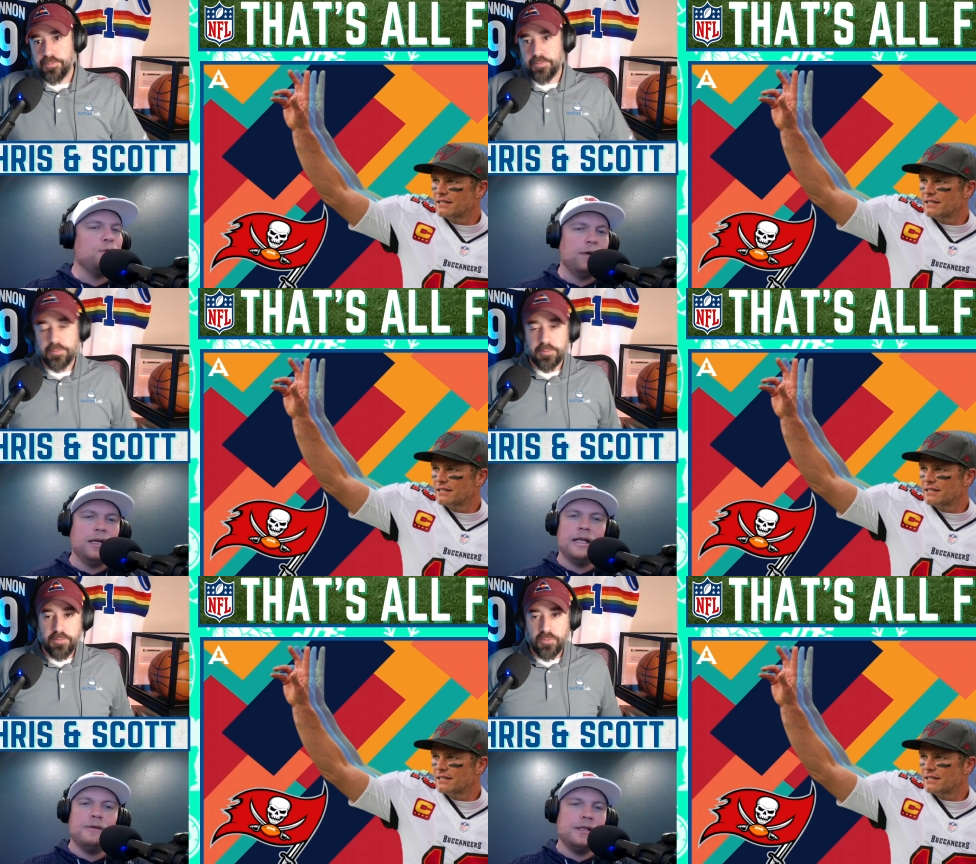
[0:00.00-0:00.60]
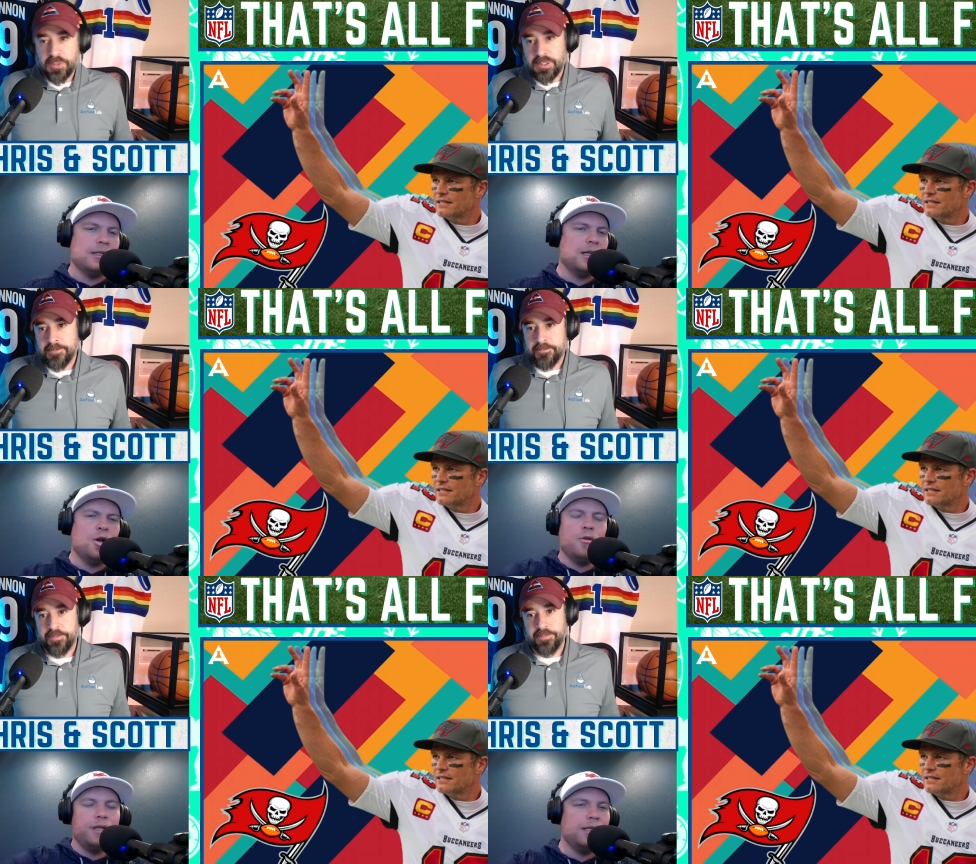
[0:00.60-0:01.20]
Speaker 1: right now he's like,
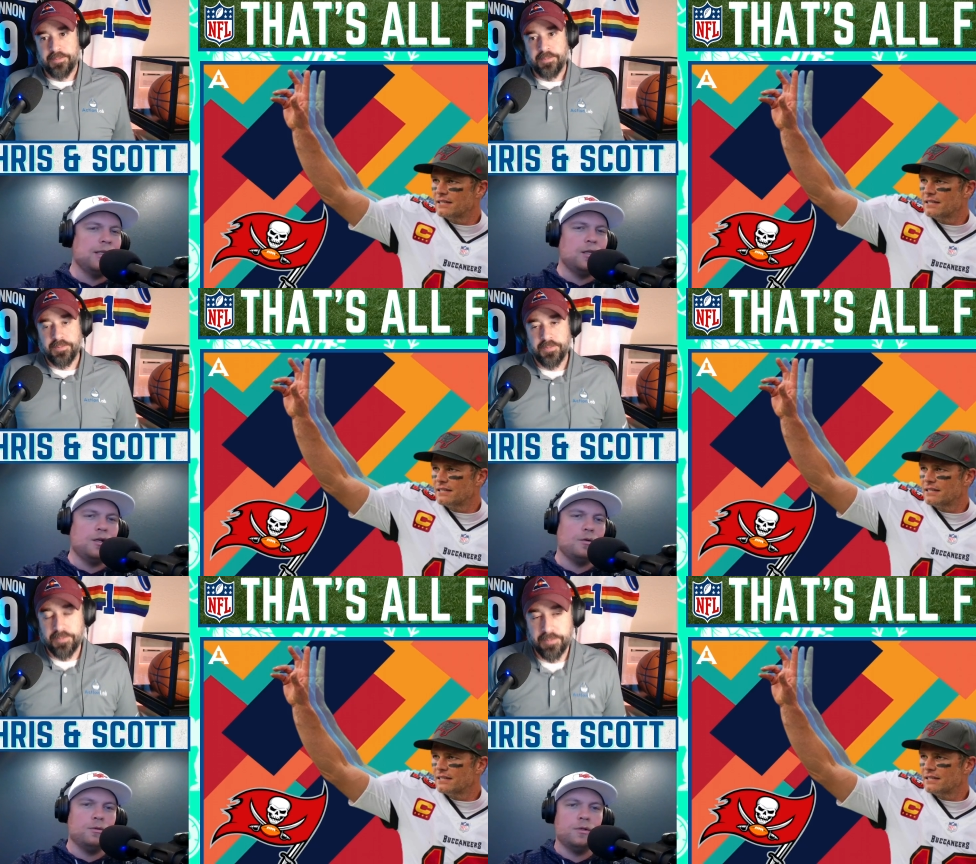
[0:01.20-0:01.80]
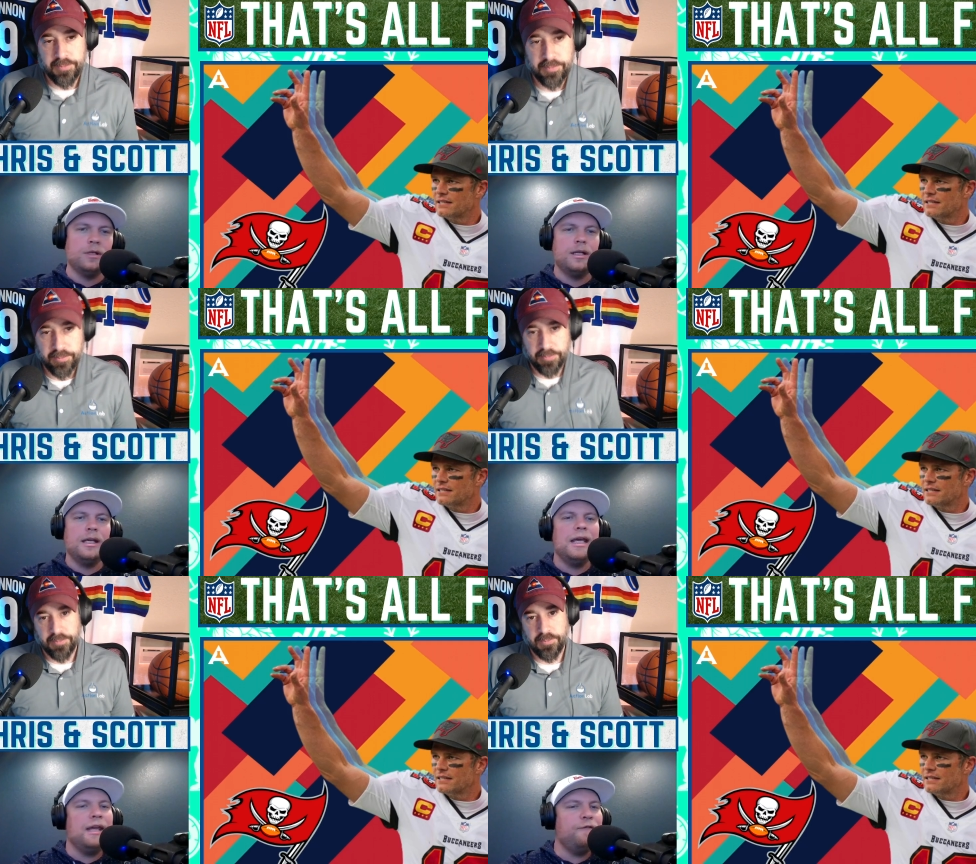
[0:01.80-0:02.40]
oh, he's the goat,
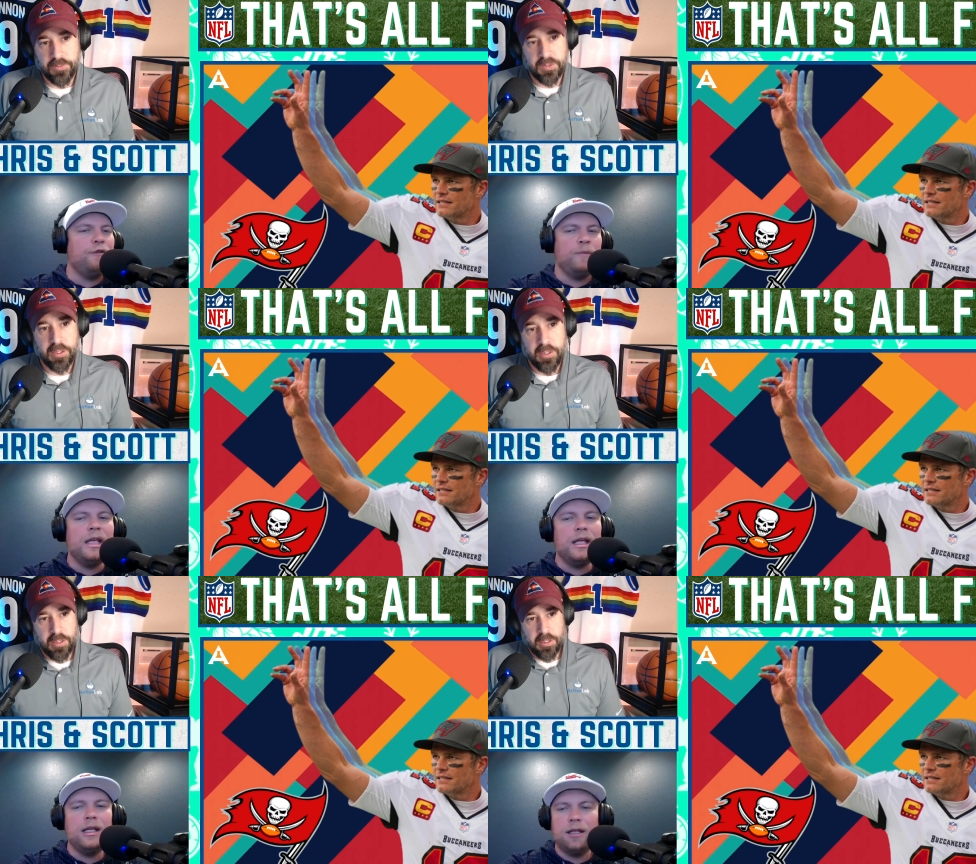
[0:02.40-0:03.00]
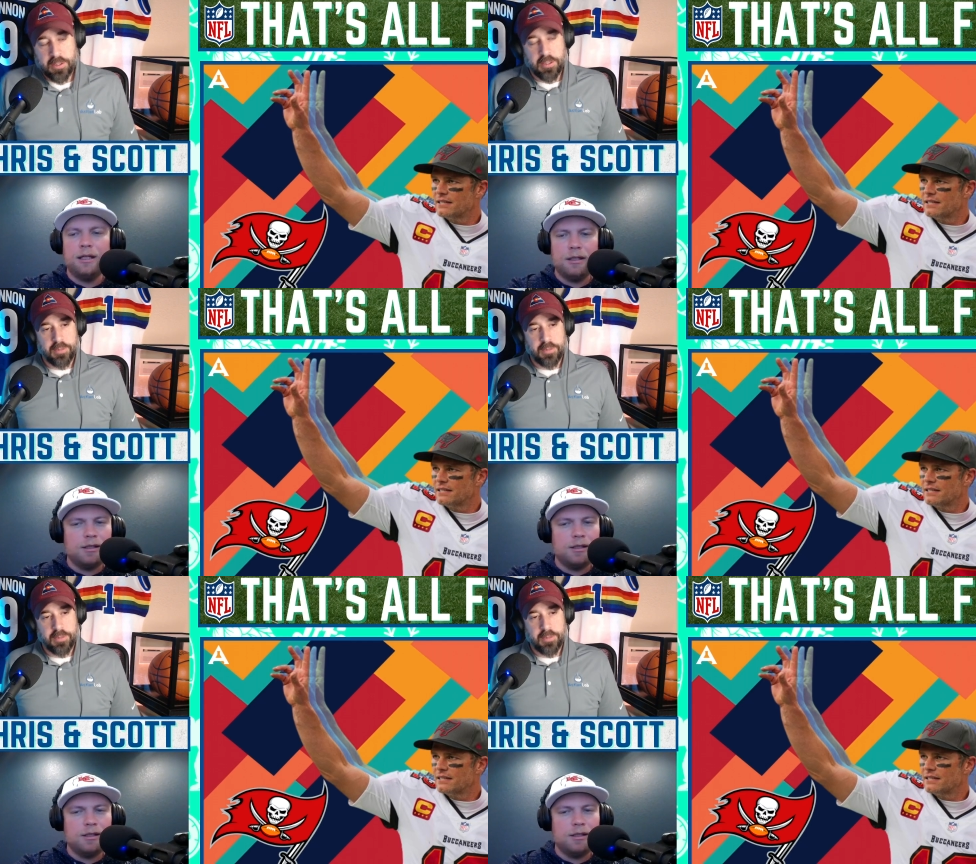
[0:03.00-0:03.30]
and for me,